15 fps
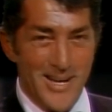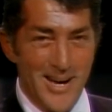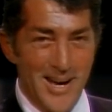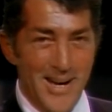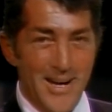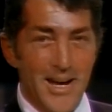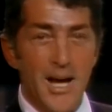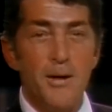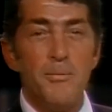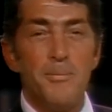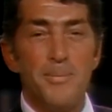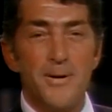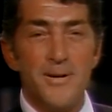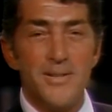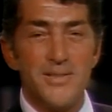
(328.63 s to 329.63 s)
Okay,
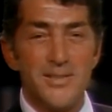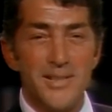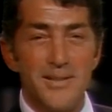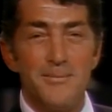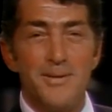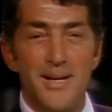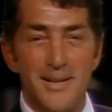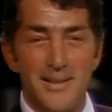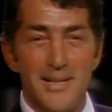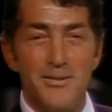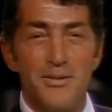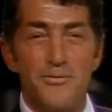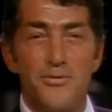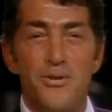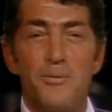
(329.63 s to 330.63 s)
Elmer Bernstein, Mac
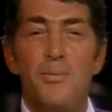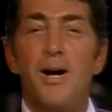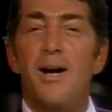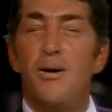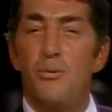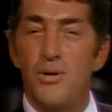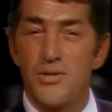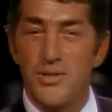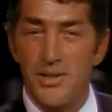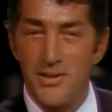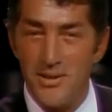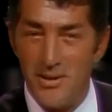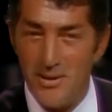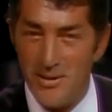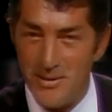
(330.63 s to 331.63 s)
David for My
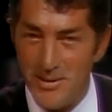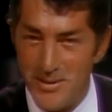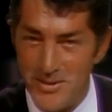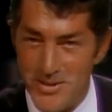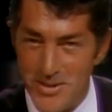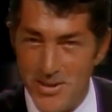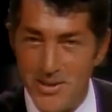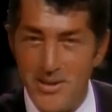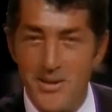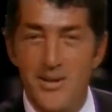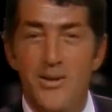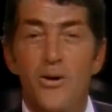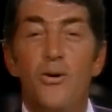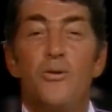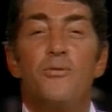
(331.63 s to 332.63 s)
Wishing Doll, and
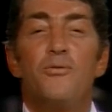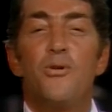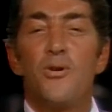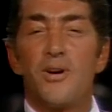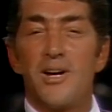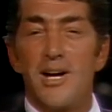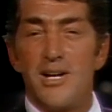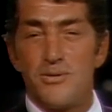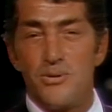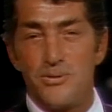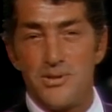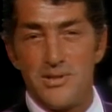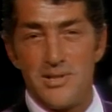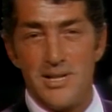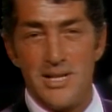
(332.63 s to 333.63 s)
Johnny, oh, four guys
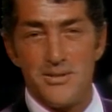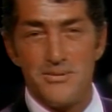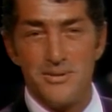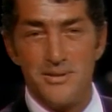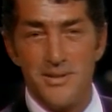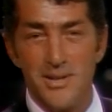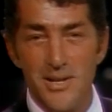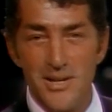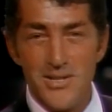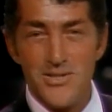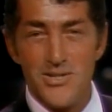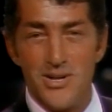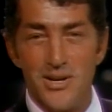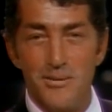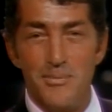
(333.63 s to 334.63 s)
wrote this last one,
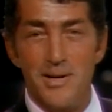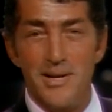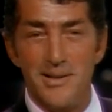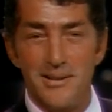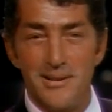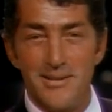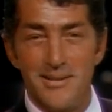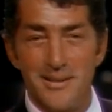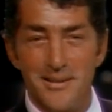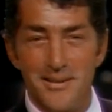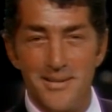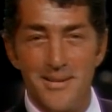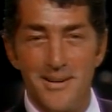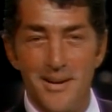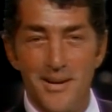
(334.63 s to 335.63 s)
Johnny Mandel
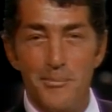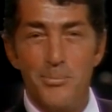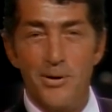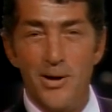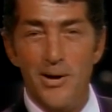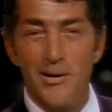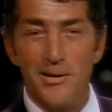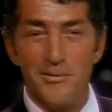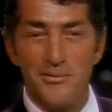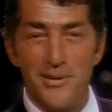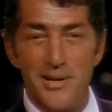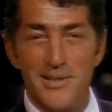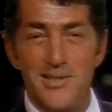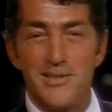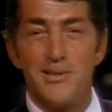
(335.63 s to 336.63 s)
and Paul and
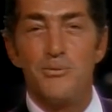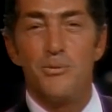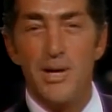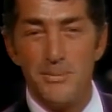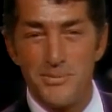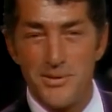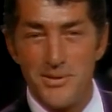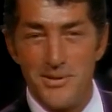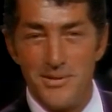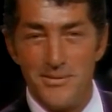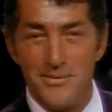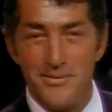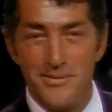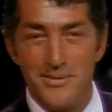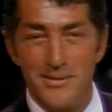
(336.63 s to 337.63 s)
Francis and
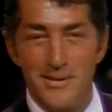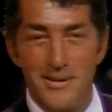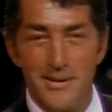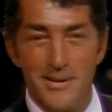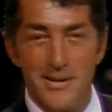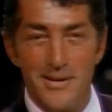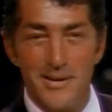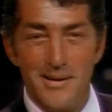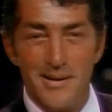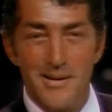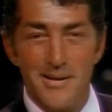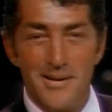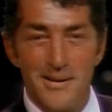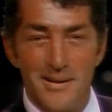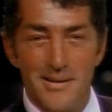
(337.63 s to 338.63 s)
Webster.
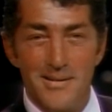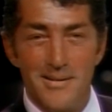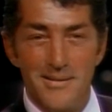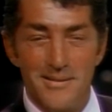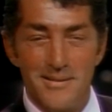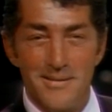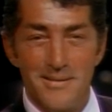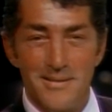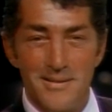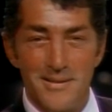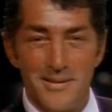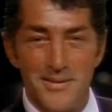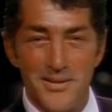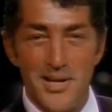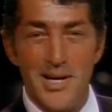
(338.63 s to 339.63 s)

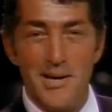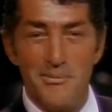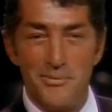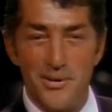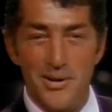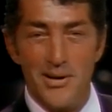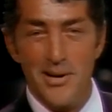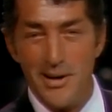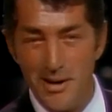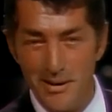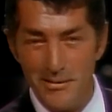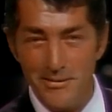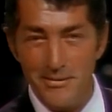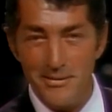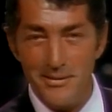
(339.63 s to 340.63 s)
Time for
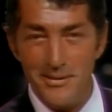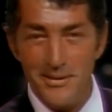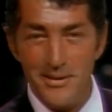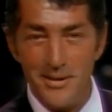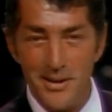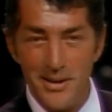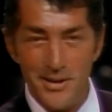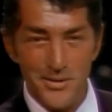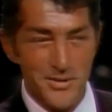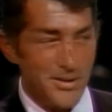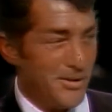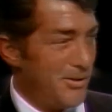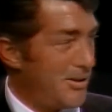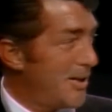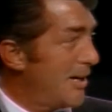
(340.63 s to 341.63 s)
Love.
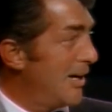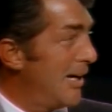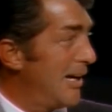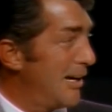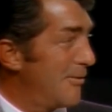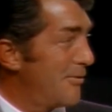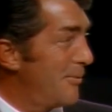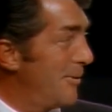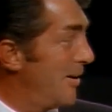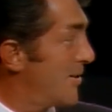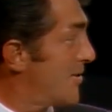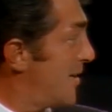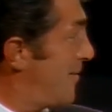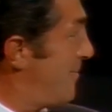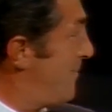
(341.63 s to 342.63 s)
So you got a letter for me
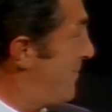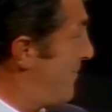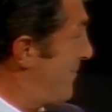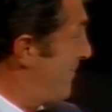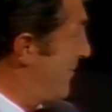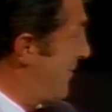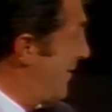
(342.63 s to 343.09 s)
or something?